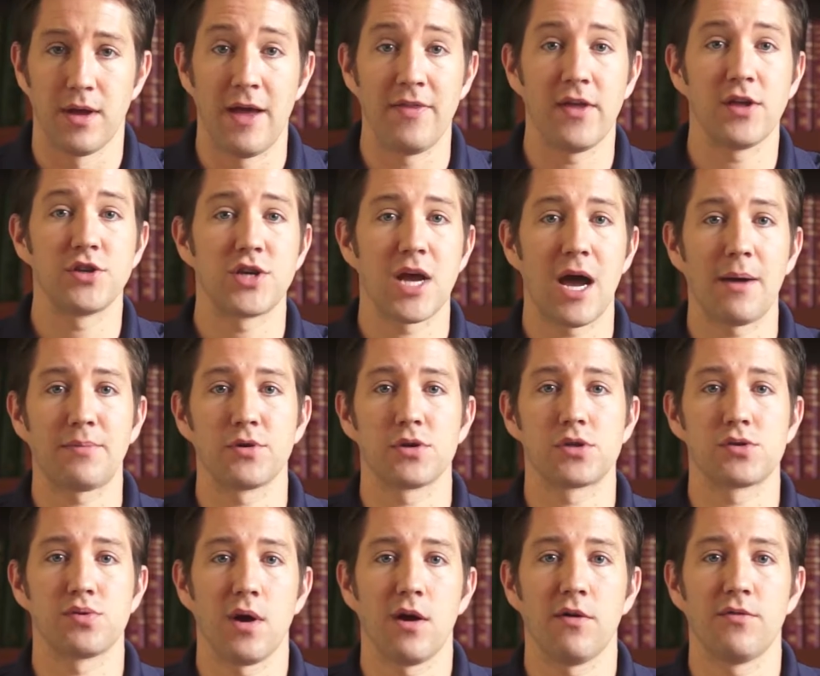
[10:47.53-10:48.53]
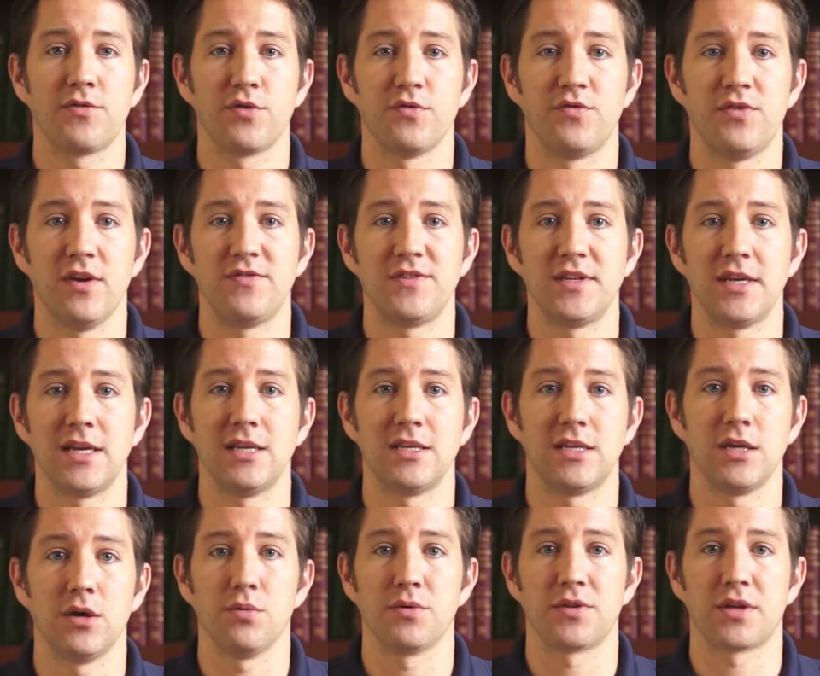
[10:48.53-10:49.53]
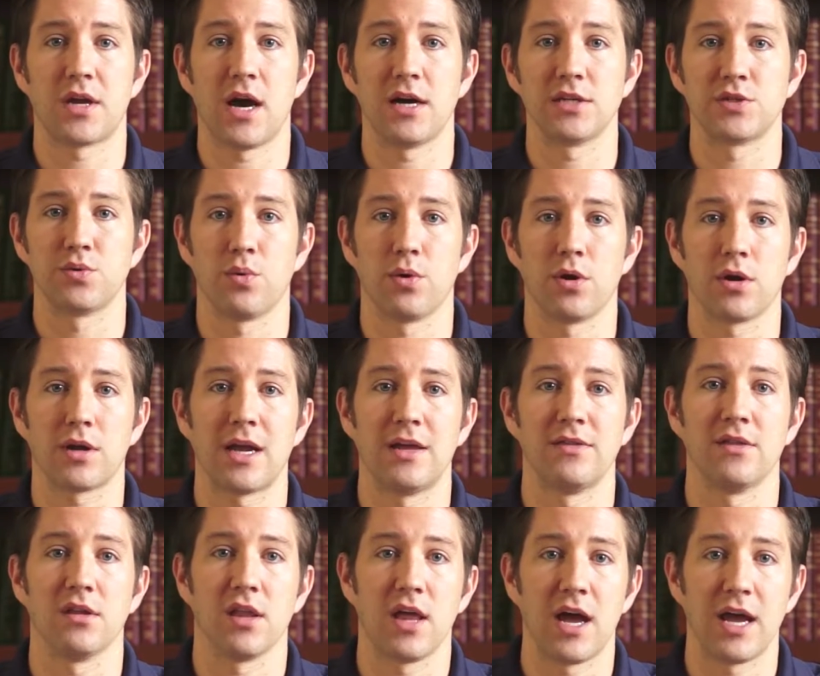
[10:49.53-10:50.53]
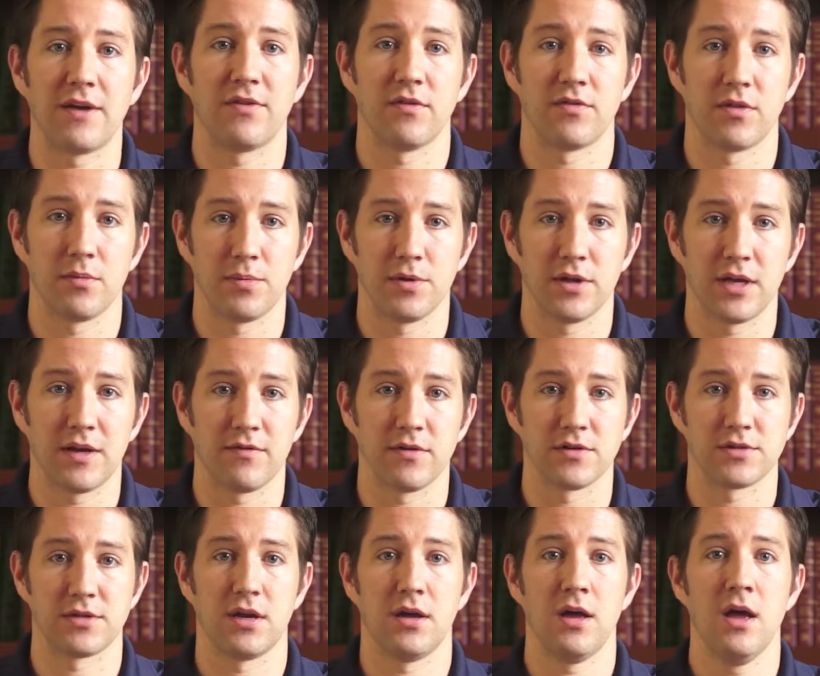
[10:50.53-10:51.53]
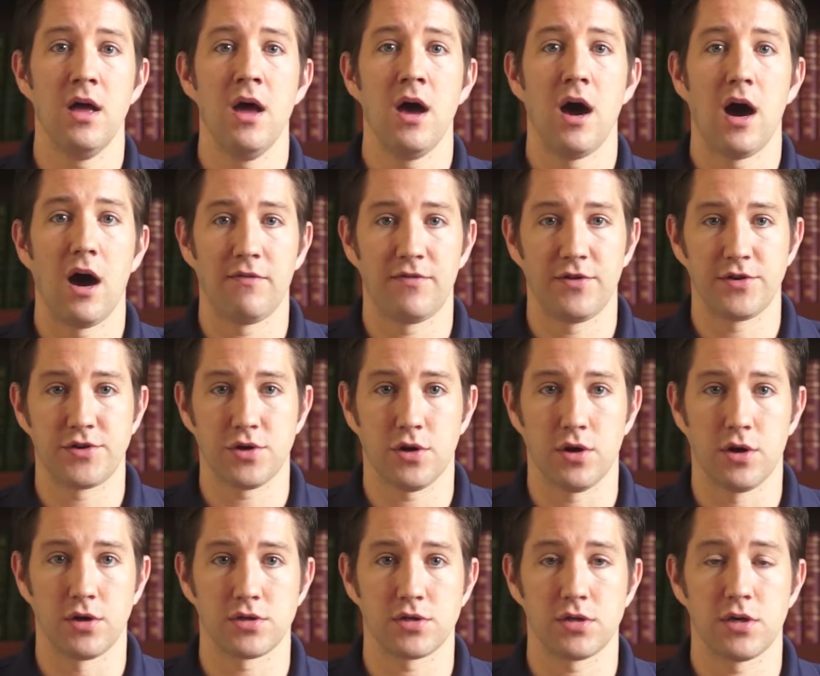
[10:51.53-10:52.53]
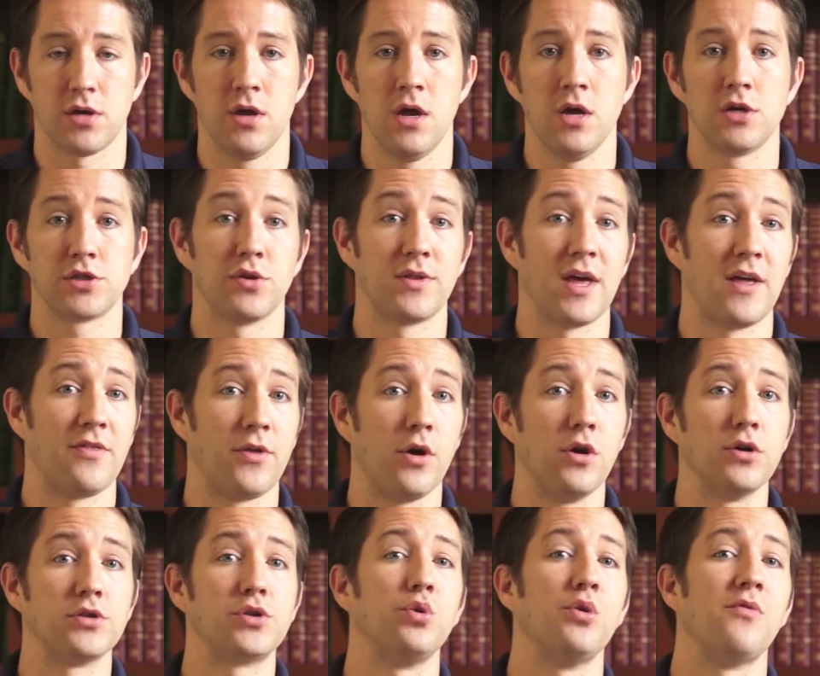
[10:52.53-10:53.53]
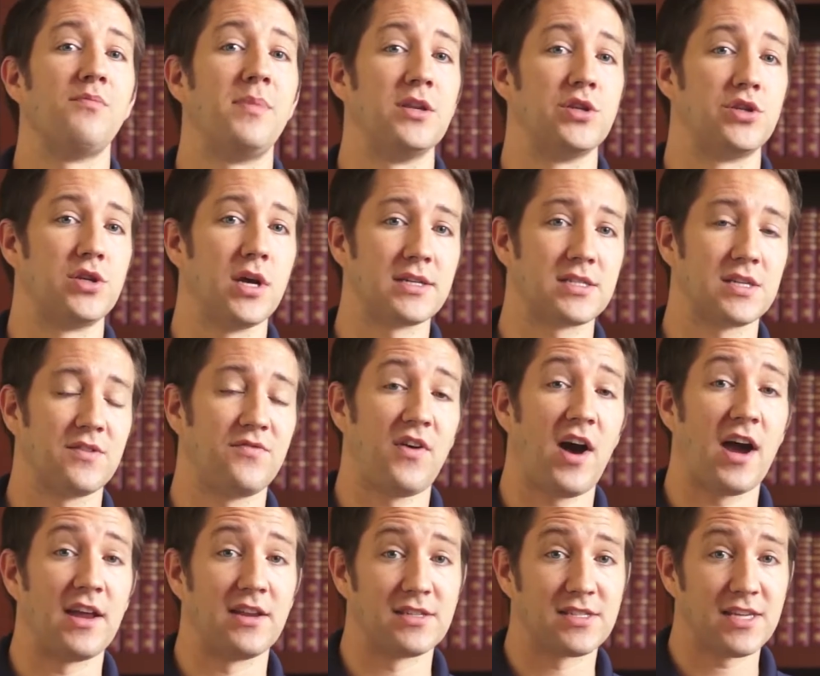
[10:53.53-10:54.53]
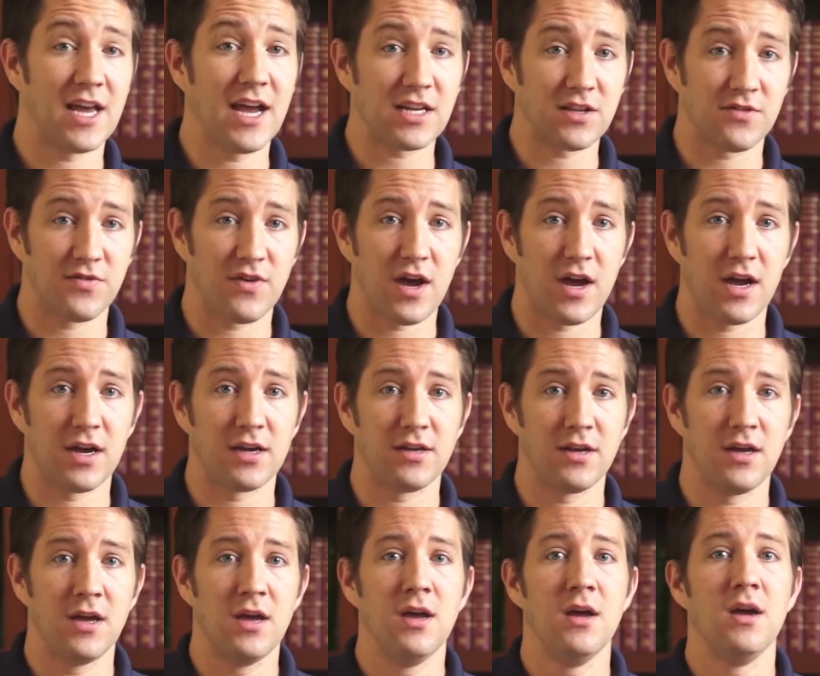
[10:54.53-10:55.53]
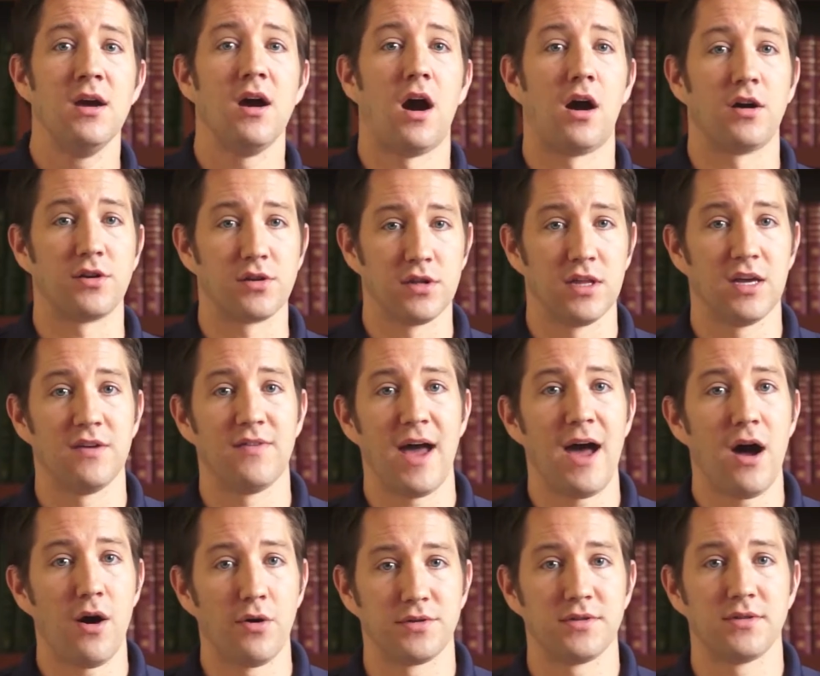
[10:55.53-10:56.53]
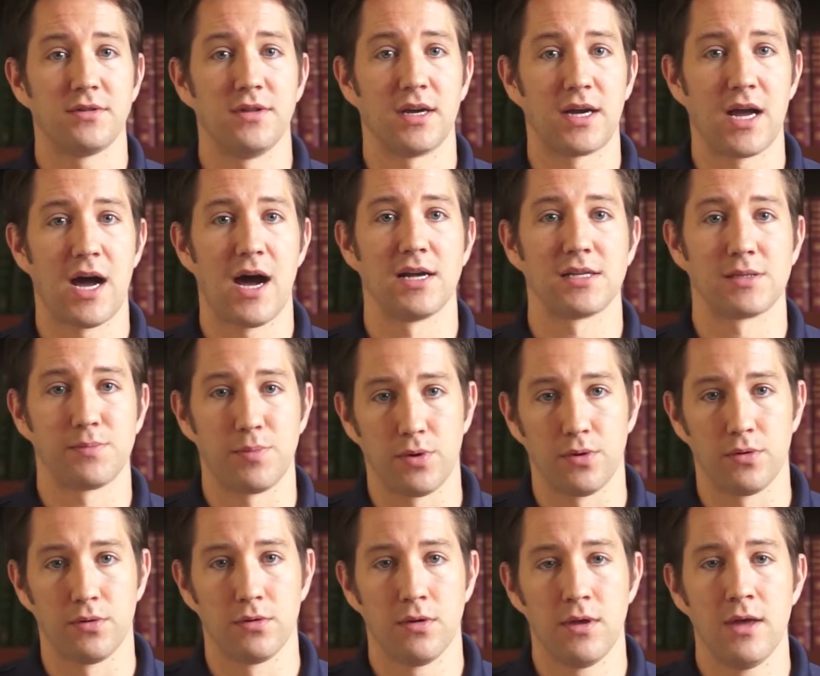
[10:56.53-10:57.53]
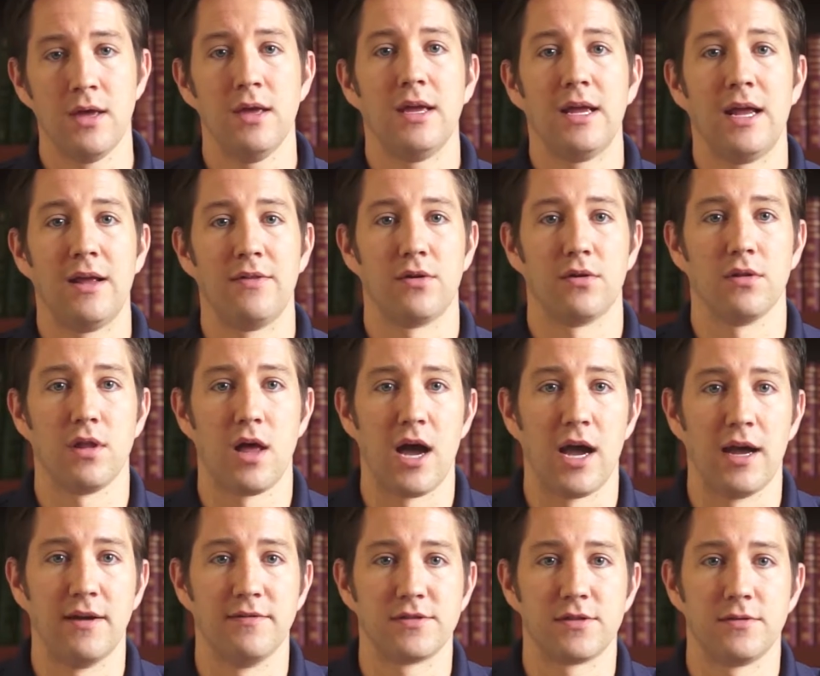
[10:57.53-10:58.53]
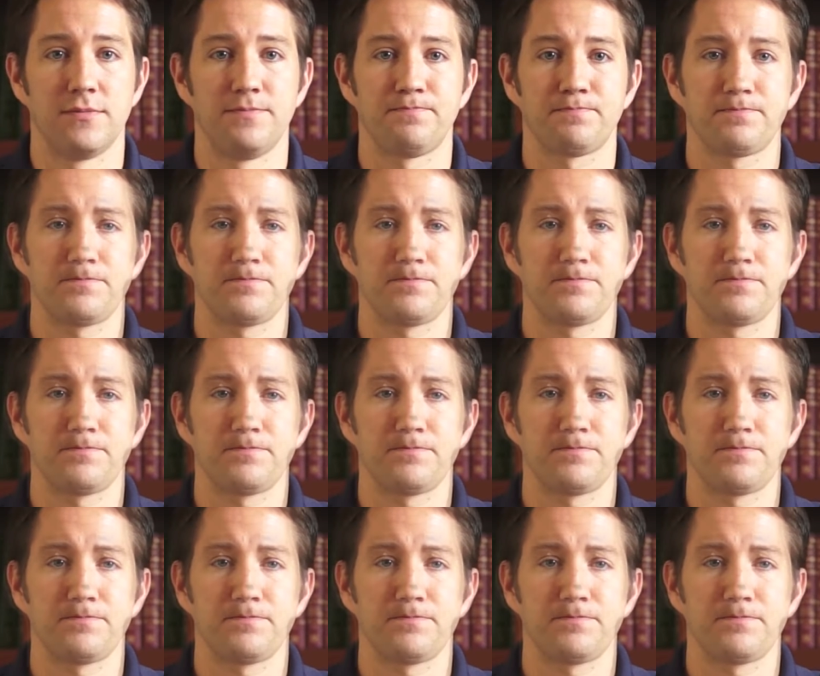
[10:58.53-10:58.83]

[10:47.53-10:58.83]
And then chapters 12 through 15 deal with God's work in the life of the believers of the church, so that those who have been justified and sanctified are to live out the gospel in their lives.